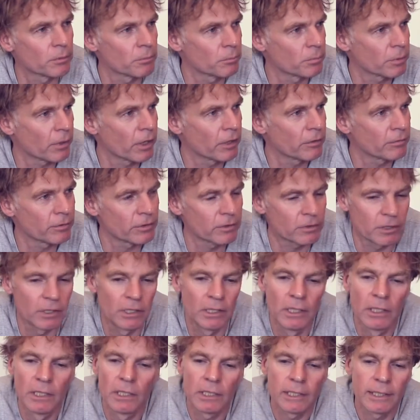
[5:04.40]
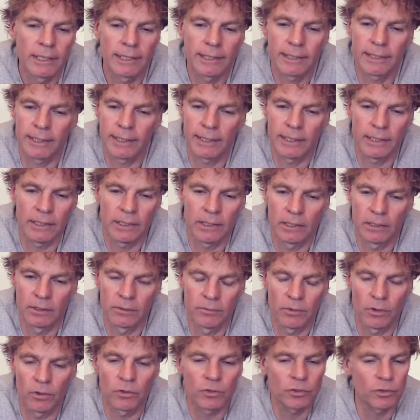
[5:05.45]
and private that I,
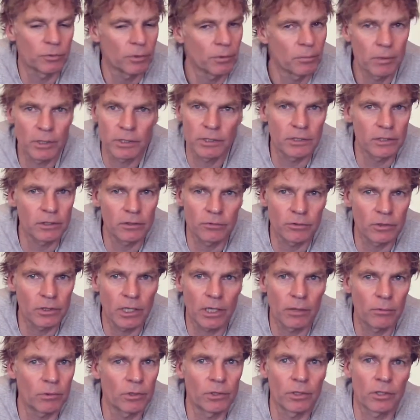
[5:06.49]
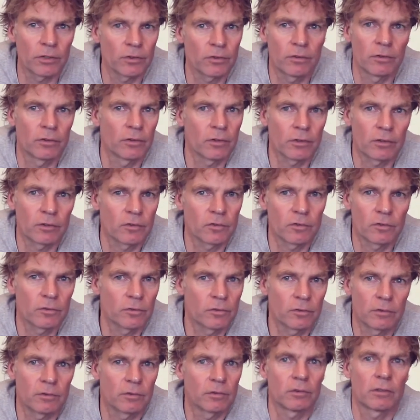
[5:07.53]
also with my children, I will not
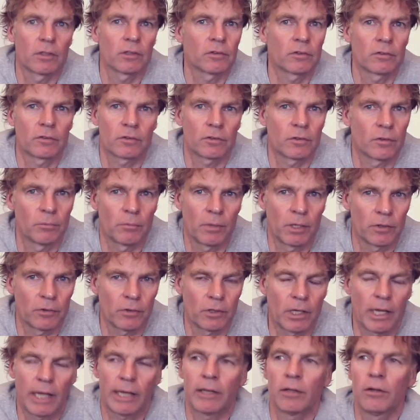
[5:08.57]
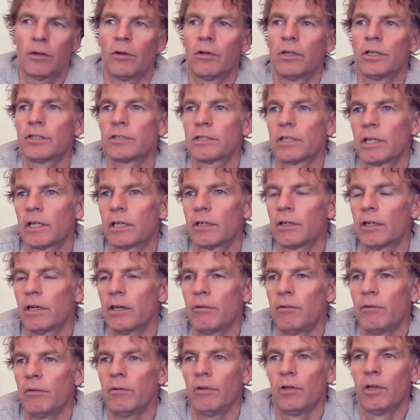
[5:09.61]
comment on it. I can only
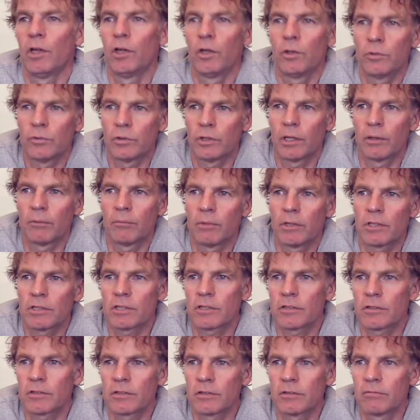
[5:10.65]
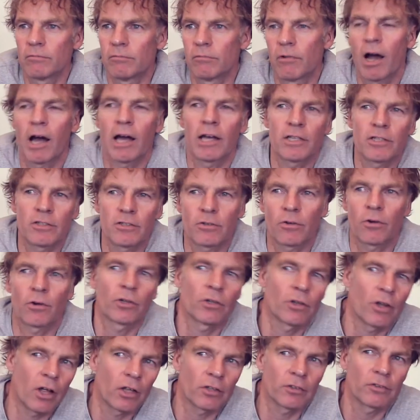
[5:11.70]
say to them, is it wise or
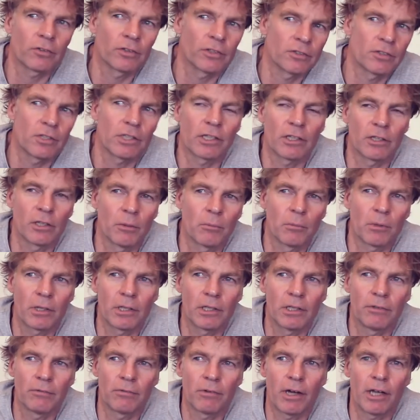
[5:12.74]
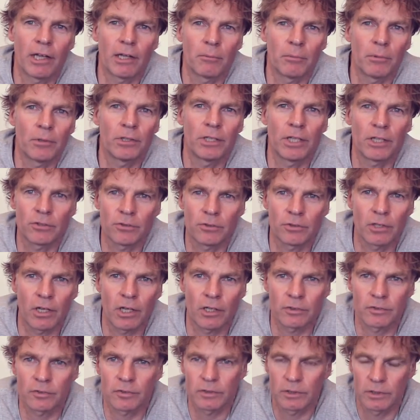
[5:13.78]
not? Is it economically viable, yes or
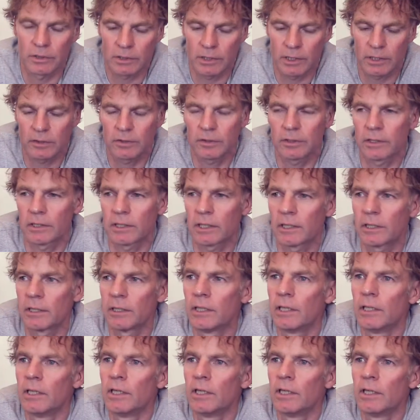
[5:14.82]
not? My